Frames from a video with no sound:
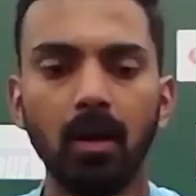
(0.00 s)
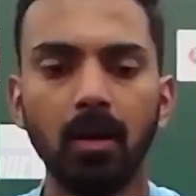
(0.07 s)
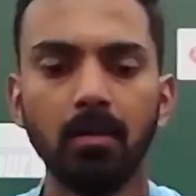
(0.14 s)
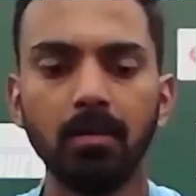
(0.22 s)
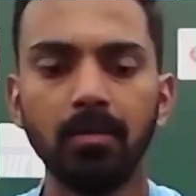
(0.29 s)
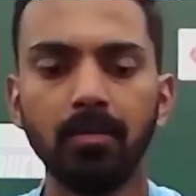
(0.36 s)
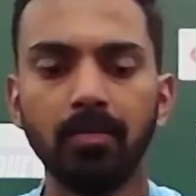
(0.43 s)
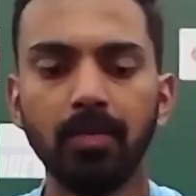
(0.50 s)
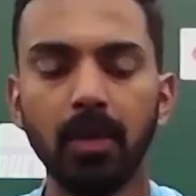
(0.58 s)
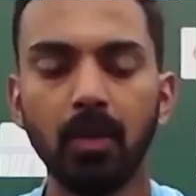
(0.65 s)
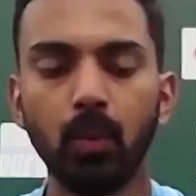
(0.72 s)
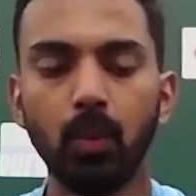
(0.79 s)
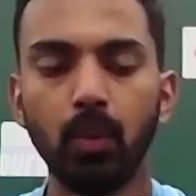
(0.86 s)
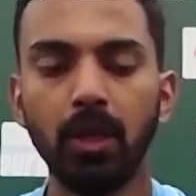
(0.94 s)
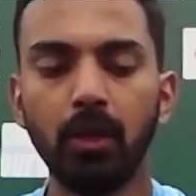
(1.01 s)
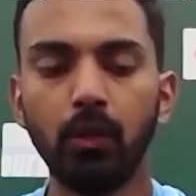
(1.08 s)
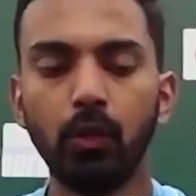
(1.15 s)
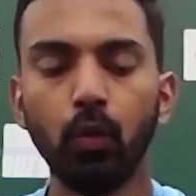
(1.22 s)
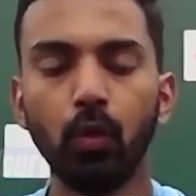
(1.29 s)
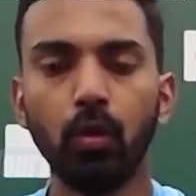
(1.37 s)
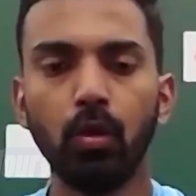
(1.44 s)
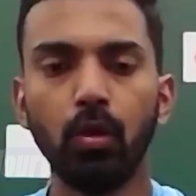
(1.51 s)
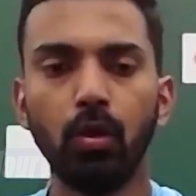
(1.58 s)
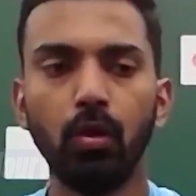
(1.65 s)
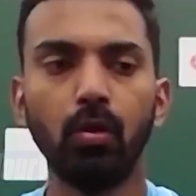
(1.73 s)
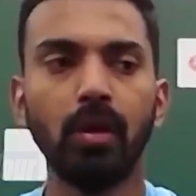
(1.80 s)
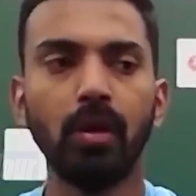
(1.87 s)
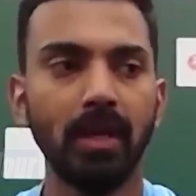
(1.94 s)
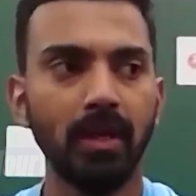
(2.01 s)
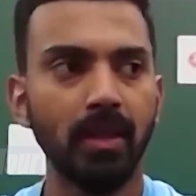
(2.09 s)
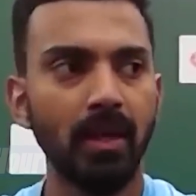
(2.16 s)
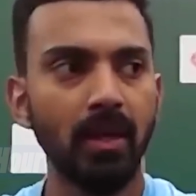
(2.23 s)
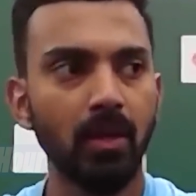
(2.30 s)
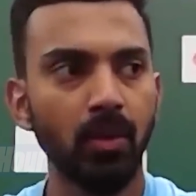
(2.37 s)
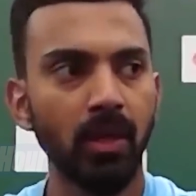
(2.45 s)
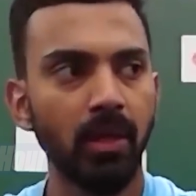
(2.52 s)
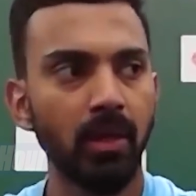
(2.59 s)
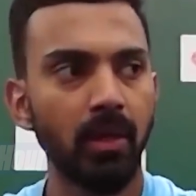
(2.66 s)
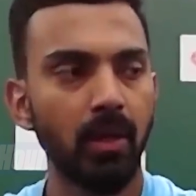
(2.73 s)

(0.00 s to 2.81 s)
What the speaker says: We don't look at it that way.